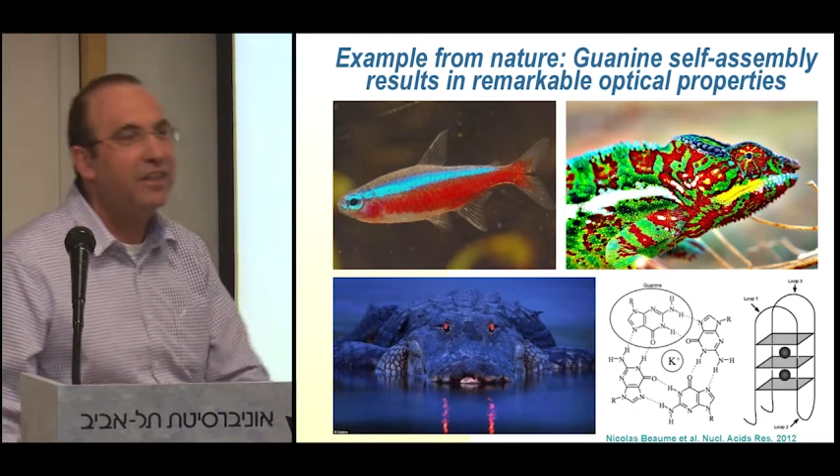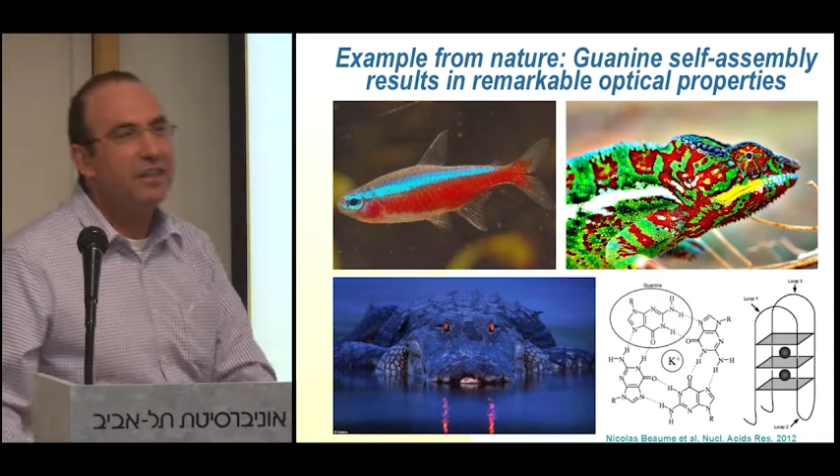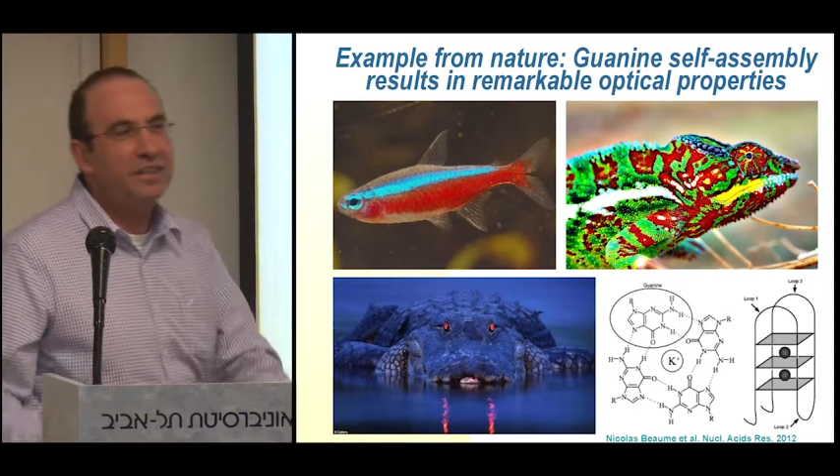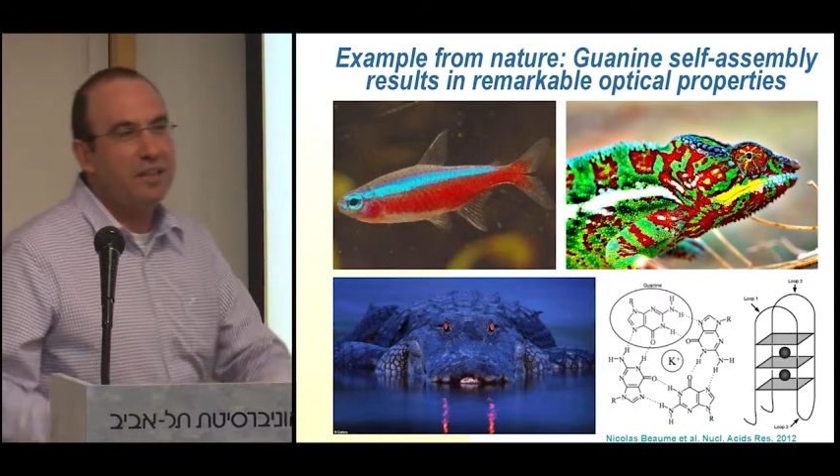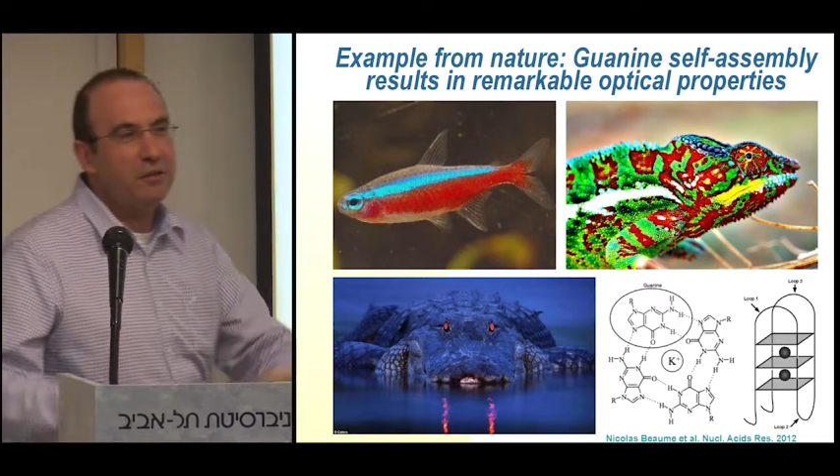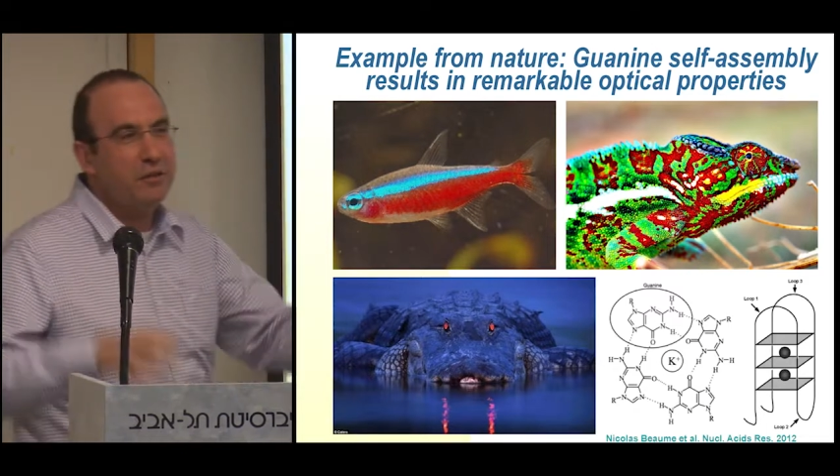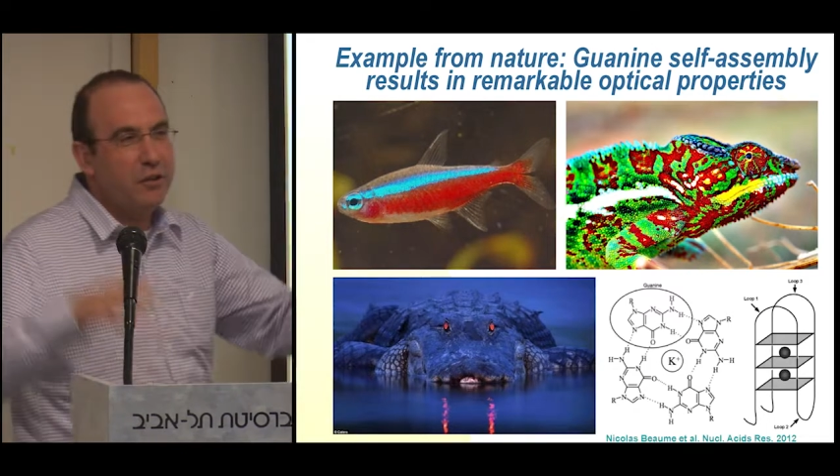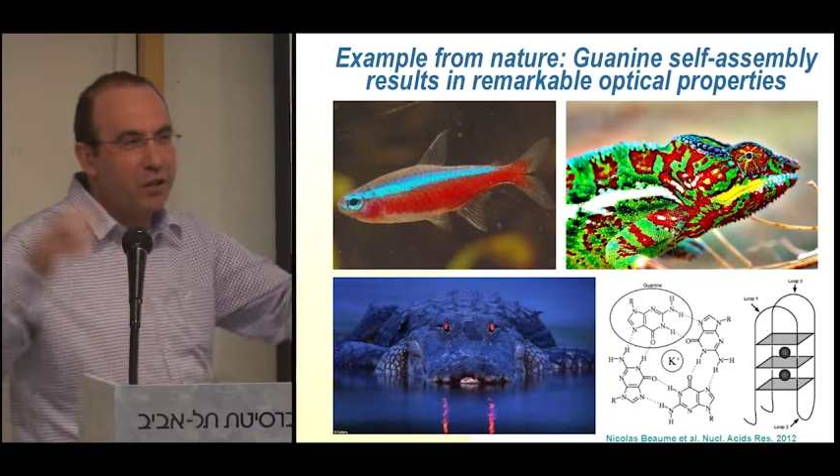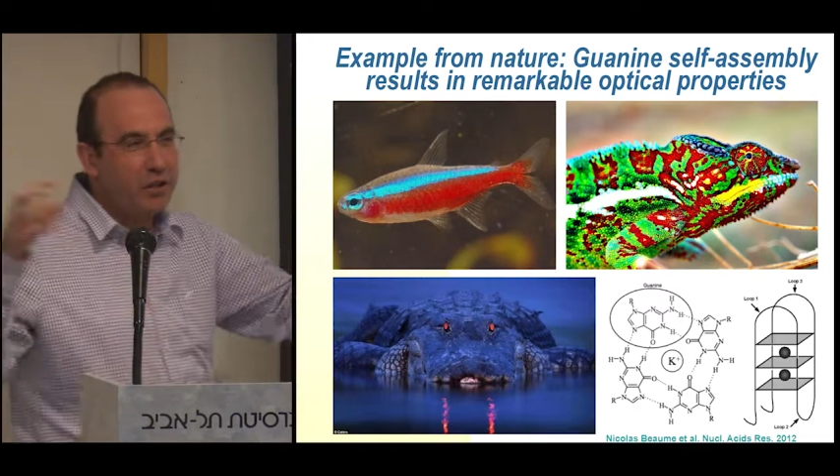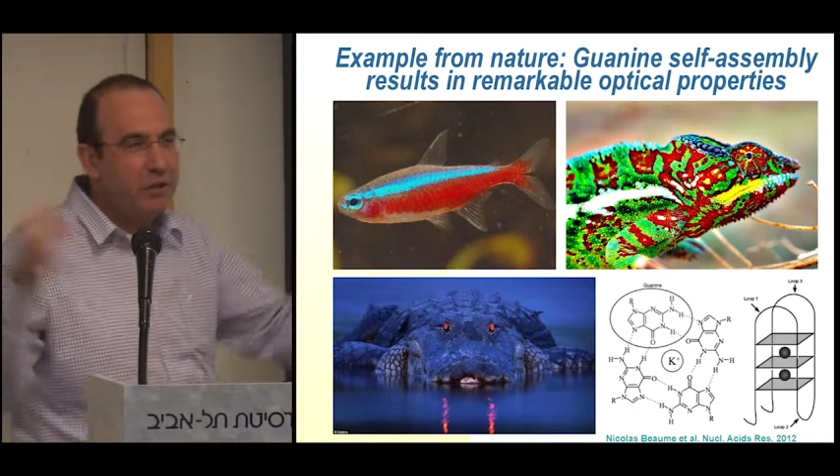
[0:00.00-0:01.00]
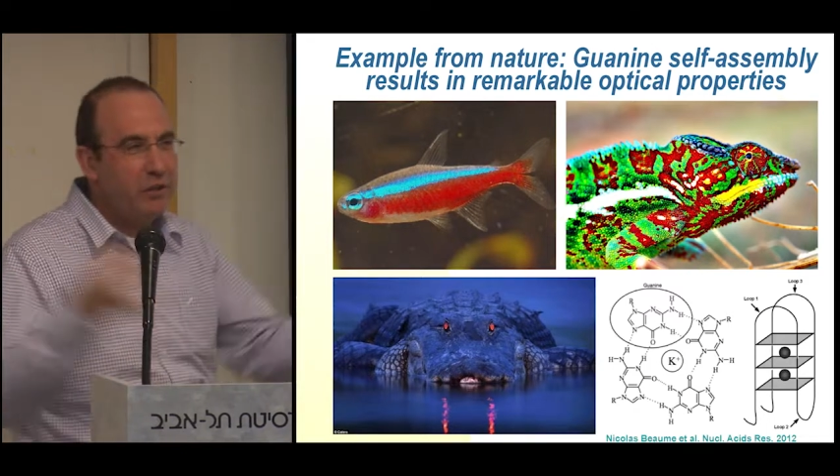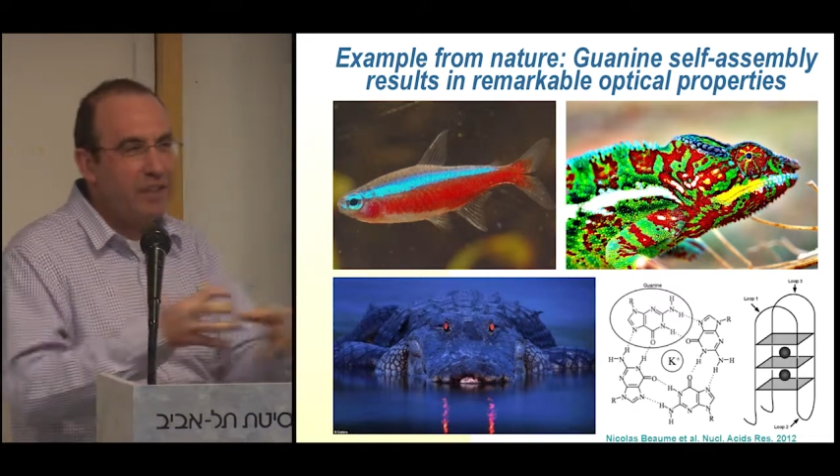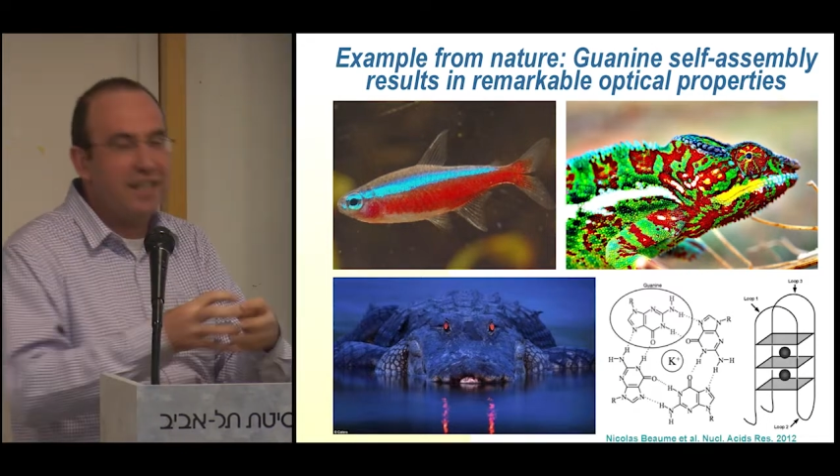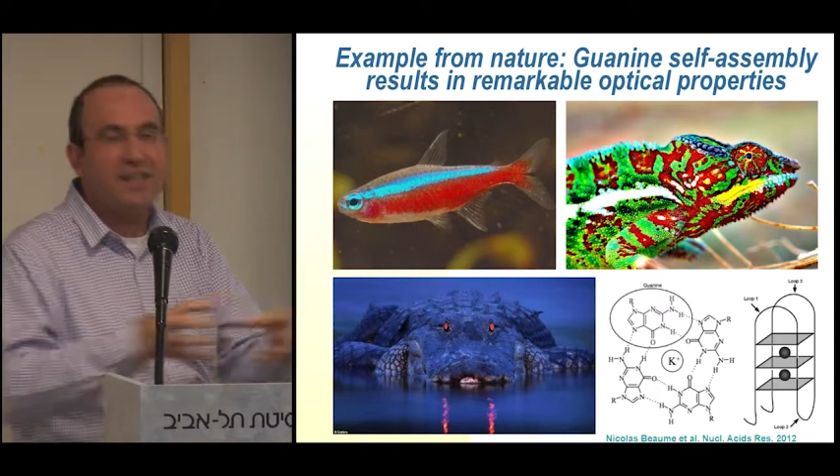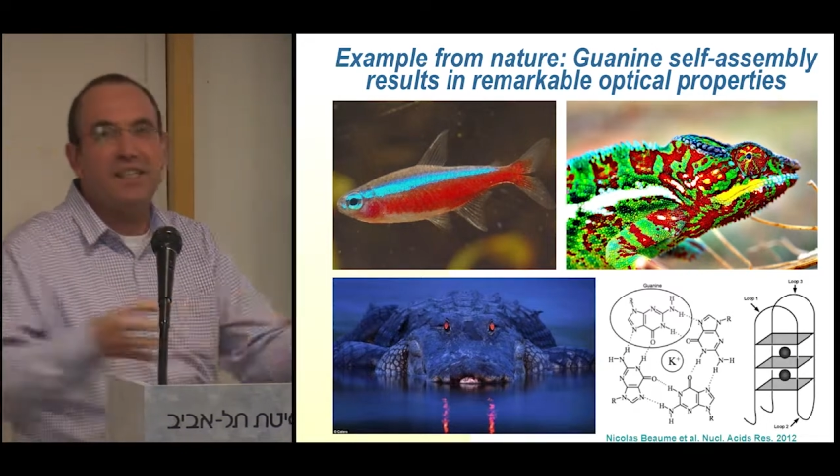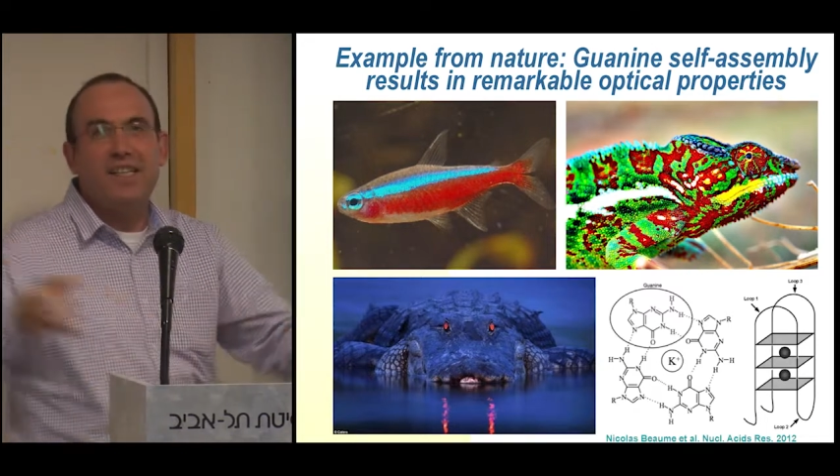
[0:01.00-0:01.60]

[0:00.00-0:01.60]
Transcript: These are photonic crystals.